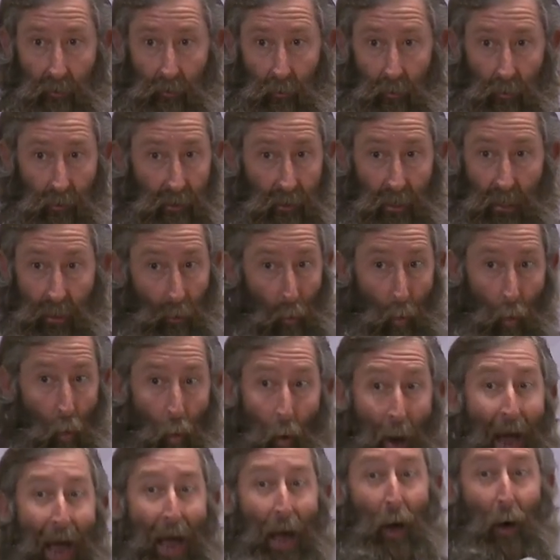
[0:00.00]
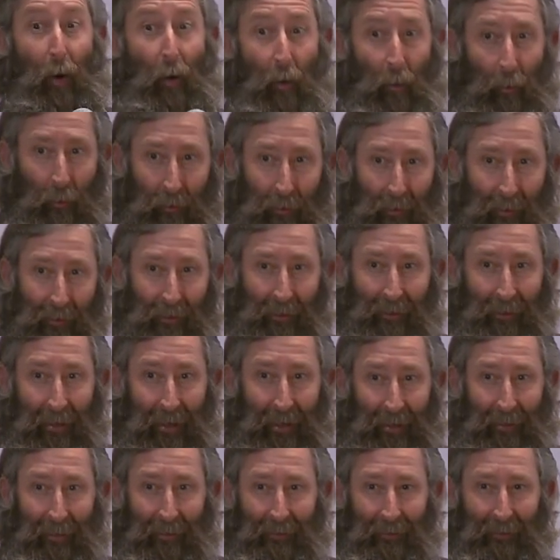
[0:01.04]
where it's like, wow,
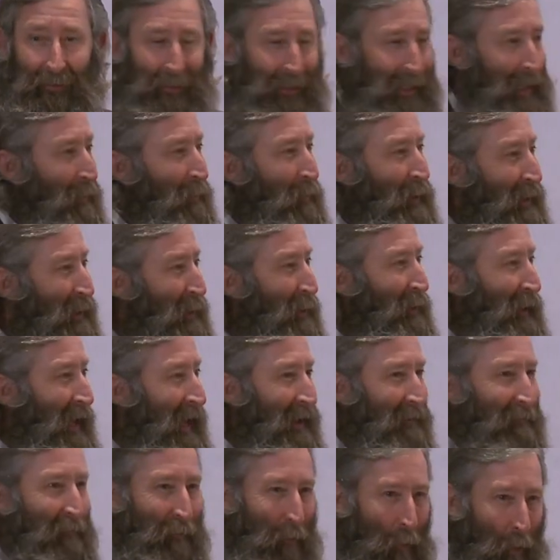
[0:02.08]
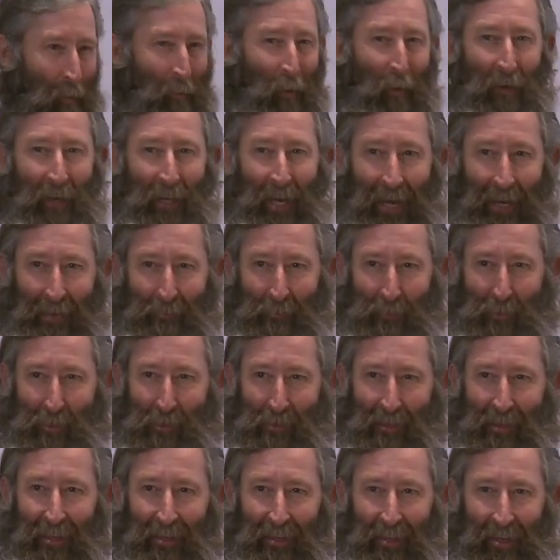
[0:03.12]
like, can we do that four more
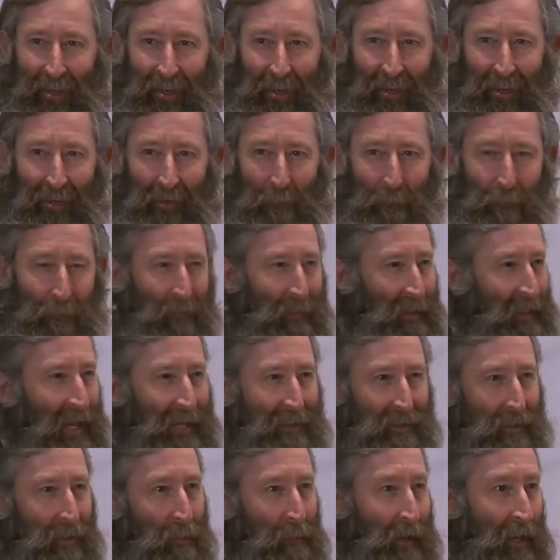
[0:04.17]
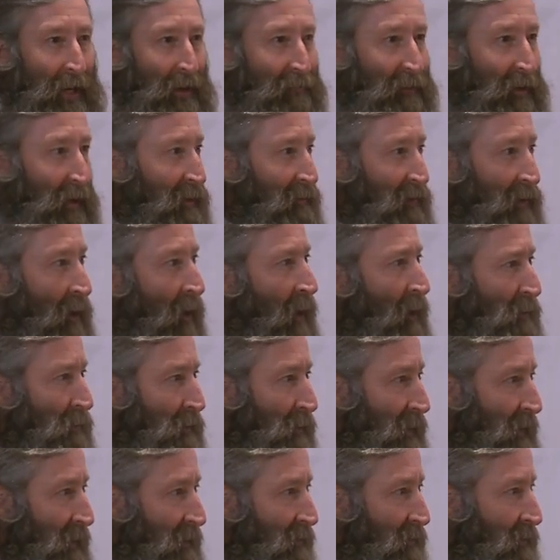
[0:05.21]
times? And that's the benefit of an
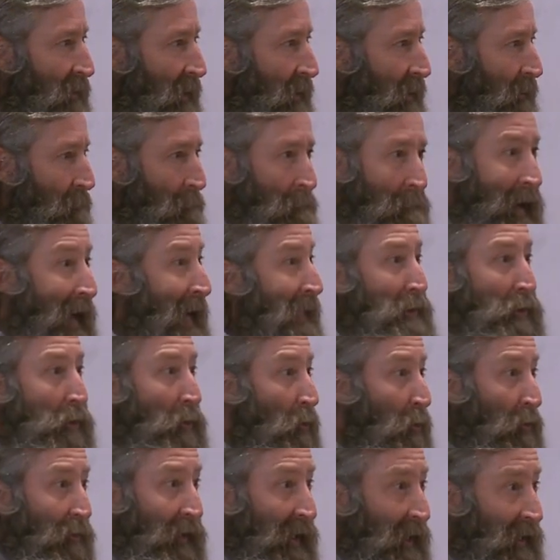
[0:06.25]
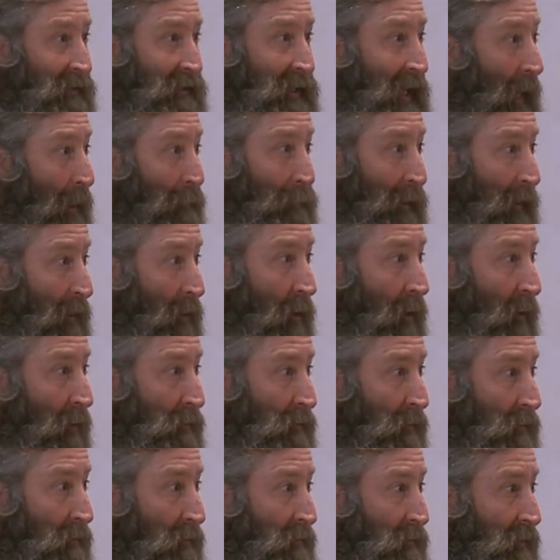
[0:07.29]
auction is that magical things happen in
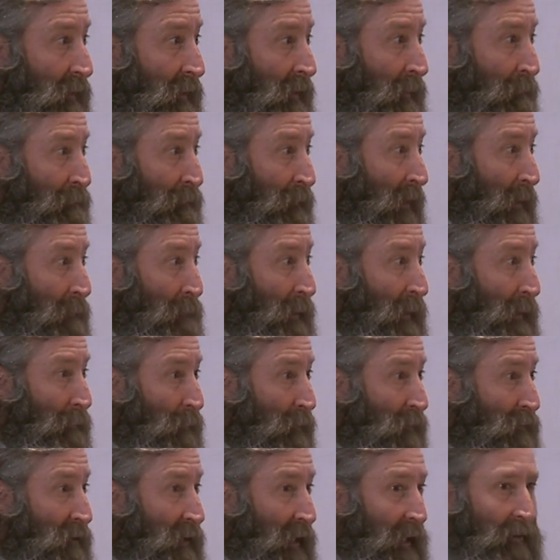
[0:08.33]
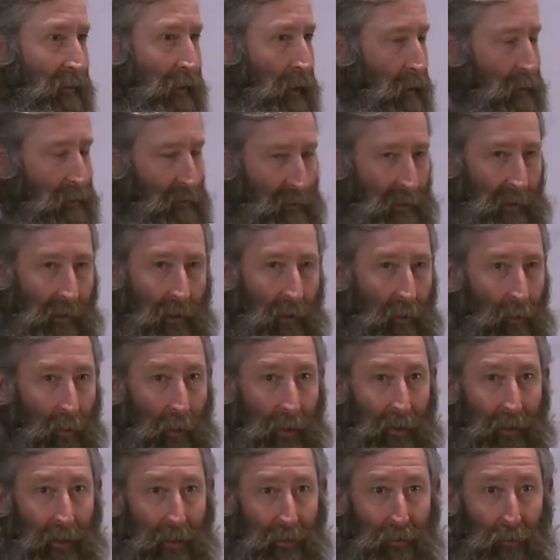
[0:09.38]
auctions. And people say, there's no
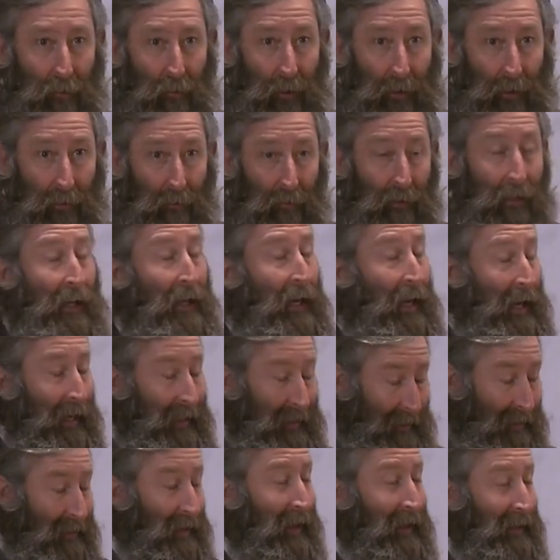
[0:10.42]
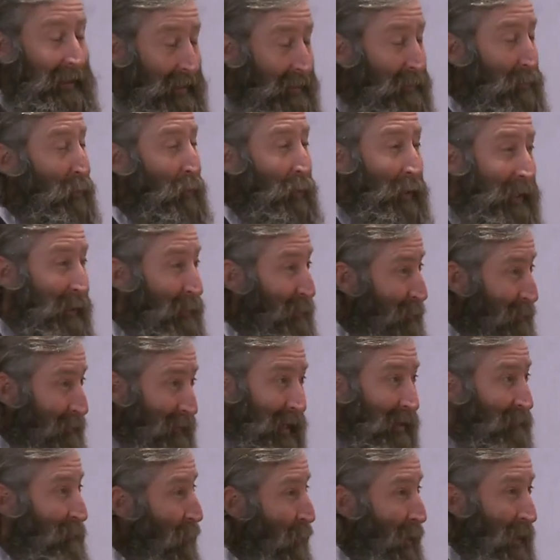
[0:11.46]
way that's real. I can tell you it's real.
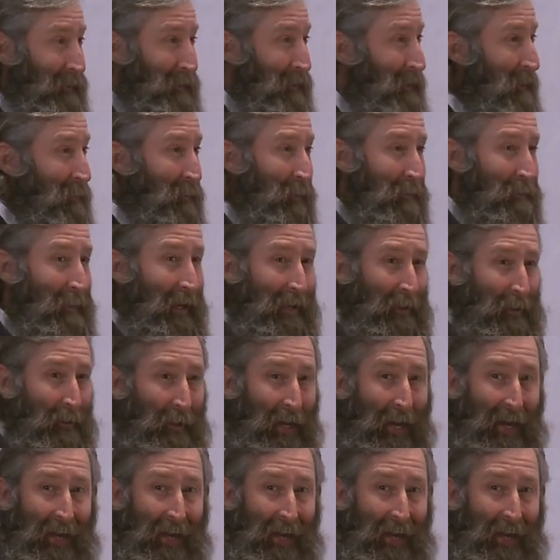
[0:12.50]
I've watched it with my own